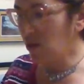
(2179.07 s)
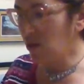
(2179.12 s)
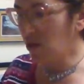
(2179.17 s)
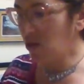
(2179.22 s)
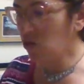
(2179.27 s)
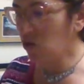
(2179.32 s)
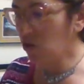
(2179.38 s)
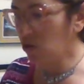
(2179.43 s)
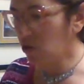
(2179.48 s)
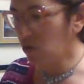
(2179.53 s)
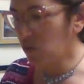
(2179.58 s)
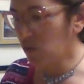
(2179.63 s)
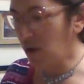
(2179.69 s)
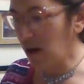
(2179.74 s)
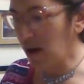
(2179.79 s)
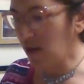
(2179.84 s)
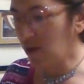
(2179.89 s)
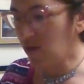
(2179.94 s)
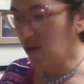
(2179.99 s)
lentils and
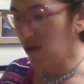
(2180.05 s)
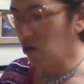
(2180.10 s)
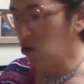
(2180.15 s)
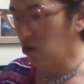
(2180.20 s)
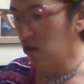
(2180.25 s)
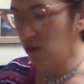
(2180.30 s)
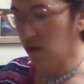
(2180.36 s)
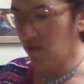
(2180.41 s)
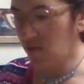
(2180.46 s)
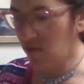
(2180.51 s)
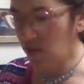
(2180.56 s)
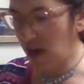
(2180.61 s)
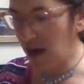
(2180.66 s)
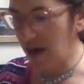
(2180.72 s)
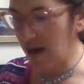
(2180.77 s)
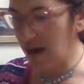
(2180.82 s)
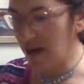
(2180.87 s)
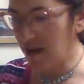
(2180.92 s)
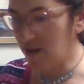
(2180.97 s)
rice, like she loved
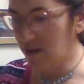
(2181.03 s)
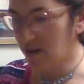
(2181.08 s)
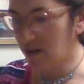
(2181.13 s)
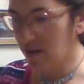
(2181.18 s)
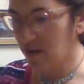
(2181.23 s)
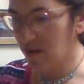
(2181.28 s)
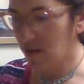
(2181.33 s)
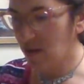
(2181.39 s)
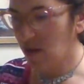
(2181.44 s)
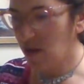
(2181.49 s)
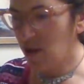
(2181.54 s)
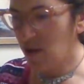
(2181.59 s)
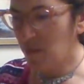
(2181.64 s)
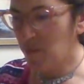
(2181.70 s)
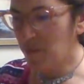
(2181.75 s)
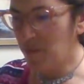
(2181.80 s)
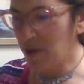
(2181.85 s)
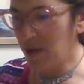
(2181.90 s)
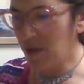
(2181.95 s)
that.
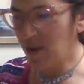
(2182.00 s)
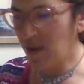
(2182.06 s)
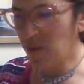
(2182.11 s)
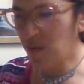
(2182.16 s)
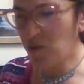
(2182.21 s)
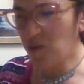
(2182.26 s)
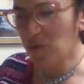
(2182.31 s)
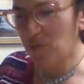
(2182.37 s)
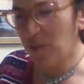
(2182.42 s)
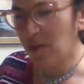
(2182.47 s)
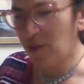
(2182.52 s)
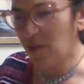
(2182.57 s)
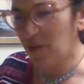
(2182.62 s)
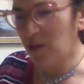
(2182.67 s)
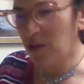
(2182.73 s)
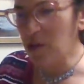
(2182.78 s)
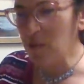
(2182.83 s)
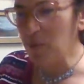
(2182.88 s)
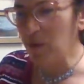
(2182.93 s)
But that was really the
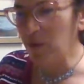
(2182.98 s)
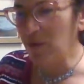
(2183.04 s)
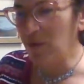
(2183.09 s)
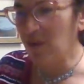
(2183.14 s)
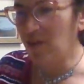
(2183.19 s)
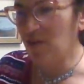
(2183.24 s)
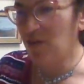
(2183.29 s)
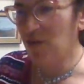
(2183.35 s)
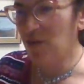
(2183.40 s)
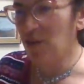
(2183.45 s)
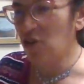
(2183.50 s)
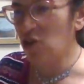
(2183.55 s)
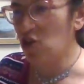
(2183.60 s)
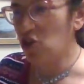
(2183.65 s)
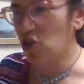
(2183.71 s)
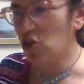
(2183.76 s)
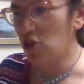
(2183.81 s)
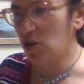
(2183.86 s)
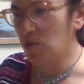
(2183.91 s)
only Middle Eastern dish
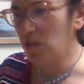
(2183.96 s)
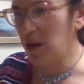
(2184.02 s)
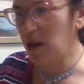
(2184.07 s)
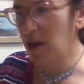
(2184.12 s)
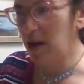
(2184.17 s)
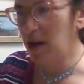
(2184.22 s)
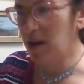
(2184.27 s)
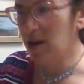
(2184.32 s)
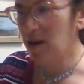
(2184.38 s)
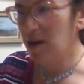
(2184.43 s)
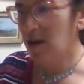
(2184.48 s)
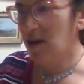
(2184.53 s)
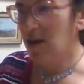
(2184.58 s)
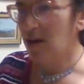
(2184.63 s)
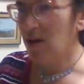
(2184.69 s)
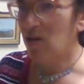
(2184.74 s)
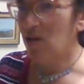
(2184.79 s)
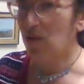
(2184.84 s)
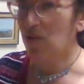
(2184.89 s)
she made.
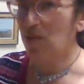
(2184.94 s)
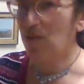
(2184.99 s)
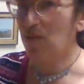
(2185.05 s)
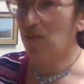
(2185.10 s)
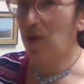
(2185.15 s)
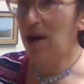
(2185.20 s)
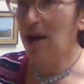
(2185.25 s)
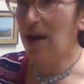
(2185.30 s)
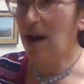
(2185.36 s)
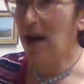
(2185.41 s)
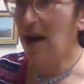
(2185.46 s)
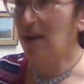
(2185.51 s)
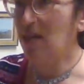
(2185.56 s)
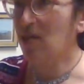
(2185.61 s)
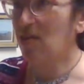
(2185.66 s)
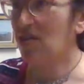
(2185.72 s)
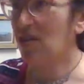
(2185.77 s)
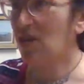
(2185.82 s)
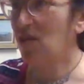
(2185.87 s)
The way I
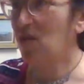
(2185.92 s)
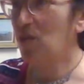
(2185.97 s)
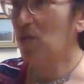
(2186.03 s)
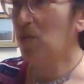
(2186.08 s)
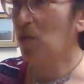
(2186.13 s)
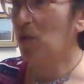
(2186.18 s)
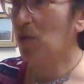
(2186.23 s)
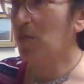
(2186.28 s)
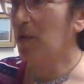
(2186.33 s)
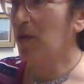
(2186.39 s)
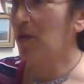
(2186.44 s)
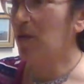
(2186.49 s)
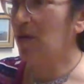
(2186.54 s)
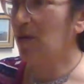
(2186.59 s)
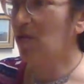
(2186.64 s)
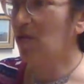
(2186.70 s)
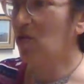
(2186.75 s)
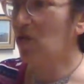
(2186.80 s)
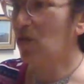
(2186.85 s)
discovered more Middle
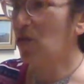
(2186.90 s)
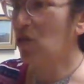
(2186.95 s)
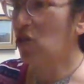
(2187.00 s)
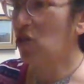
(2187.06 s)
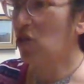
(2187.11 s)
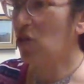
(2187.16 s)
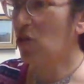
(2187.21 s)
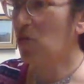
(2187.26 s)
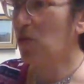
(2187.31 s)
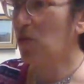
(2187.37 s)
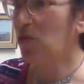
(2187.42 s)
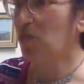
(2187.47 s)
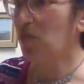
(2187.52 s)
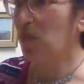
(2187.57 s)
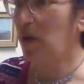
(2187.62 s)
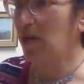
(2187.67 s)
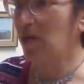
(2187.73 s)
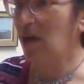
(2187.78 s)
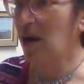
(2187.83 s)
Eastern dishes was
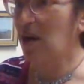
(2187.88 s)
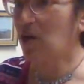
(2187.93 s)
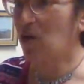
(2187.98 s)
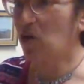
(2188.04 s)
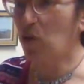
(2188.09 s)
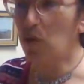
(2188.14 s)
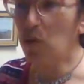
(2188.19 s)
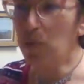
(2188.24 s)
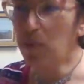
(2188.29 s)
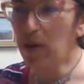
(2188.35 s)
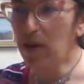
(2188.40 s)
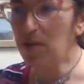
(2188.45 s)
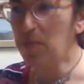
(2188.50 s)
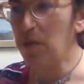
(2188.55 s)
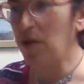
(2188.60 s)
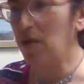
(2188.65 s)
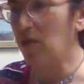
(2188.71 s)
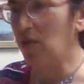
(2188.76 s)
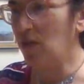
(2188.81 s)
my dad told me
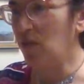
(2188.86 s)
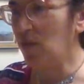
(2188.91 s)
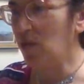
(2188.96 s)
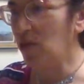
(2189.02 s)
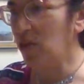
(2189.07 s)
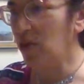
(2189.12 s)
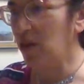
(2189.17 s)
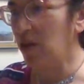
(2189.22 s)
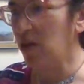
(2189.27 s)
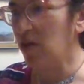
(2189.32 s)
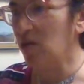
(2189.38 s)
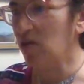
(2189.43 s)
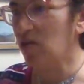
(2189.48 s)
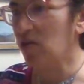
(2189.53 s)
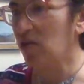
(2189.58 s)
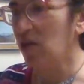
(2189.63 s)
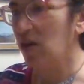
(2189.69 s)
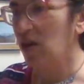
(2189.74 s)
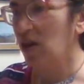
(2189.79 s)
about different
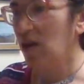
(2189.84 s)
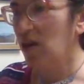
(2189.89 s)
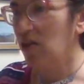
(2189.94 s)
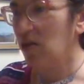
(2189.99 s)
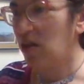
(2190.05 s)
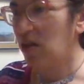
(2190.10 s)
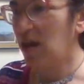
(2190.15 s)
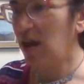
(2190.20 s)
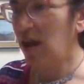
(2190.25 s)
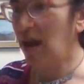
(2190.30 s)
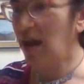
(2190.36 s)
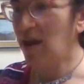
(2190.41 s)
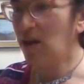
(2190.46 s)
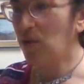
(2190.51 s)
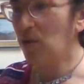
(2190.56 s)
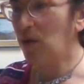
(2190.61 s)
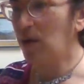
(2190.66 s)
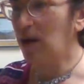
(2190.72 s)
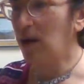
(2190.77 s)
things that he
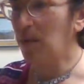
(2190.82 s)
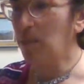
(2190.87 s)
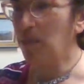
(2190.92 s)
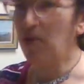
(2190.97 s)
ate growing up.